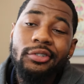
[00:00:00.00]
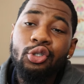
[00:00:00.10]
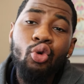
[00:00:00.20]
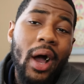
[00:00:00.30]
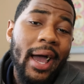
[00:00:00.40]

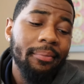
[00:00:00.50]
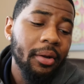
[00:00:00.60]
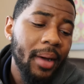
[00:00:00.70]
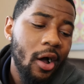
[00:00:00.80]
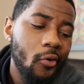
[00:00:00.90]
too hyped
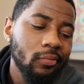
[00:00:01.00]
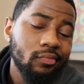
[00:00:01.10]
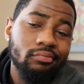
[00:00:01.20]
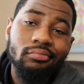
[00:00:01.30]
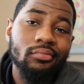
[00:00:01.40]
about?
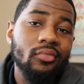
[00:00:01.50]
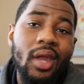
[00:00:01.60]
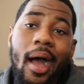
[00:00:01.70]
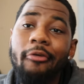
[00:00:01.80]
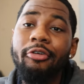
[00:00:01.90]

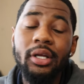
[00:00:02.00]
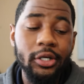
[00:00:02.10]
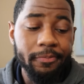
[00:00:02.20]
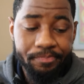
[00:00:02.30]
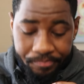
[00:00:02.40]
Not
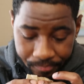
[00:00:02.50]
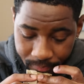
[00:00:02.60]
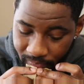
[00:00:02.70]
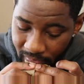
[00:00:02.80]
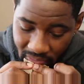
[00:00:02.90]
really.
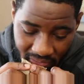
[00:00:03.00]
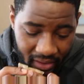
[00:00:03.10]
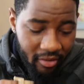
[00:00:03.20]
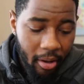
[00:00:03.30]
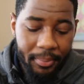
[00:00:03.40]

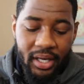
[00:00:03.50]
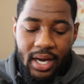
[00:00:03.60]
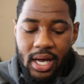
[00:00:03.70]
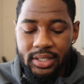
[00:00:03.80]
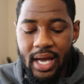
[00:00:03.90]
I'm being
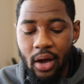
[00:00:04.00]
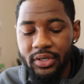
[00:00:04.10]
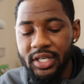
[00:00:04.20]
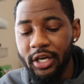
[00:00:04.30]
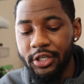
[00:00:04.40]
honest, I
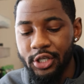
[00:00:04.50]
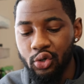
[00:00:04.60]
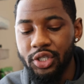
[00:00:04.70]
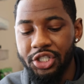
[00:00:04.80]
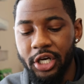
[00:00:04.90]
would take a
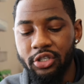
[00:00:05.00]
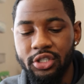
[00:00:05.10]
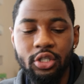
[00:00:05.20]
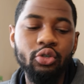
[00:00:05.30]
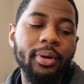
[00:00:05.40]
toasted cheddar
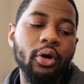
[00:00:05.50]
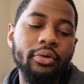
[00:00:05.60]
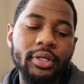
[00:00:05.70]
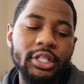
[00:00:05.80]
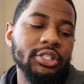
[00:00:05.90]
chalupa
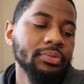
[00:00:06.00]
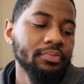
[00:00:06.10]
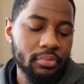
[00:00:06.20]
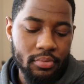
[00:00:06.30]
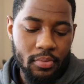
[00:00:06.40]
over this.
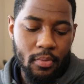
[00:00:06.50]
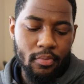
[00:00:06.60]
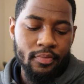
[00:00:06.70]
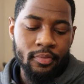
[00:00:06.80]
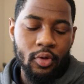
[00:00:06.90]

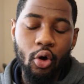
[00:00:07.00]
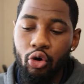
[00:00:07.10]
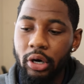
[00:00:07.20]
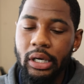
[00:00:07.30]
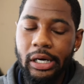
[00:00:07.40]

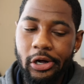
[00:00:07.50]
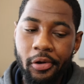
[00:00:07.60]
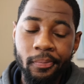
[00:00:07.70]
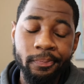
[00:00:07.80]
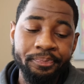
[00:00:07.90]
Or a
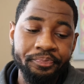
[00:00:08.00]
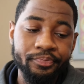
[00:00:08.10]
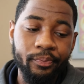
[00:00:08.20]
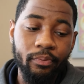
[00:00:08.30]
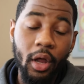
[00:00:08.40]
um
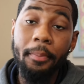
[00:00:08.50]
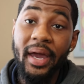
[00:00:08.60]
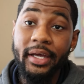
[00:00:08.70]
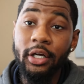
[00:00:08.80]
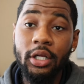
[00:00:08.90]
a
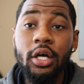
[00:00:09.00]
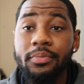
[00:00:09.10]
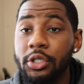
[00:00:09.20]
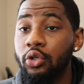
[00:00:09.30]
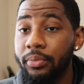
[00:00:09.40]
bacon
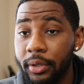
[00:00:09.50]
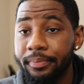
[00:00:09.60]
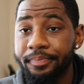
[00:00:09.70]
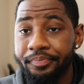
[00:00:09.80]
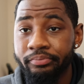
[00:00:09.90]
club chalupa.
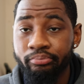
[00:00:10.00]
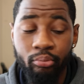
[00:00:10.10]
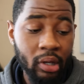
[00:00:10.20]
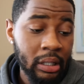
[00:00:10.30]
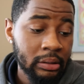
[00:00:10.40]

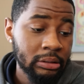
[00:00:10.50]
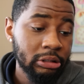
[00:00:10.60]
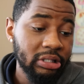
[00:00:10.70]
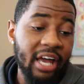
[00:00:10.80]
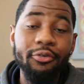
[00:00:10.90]

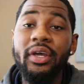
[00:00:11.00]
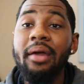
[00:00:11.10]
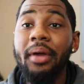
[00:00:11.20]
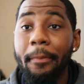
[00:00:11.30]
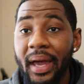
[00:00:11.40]
Now if you
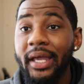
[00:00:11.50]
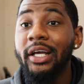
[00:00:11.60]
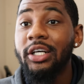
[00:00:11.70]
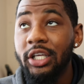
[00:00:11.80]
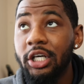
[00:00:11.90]
gave me a
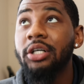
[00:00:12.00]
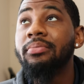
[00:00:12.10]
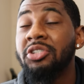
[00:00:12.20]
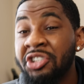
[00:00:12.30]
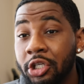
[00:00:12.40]
bacon club
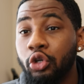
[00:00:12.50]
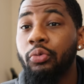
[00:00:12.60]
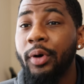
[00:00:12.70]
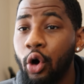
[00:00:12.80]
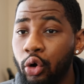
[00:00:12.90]

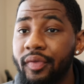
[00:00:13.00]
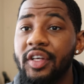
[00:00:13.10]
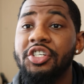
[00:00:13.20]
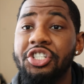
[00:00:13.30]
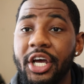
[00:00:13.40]
chalupa on
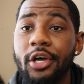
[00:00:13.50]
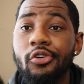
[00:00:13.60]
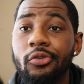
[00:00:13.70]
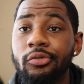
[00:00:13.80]
this shell,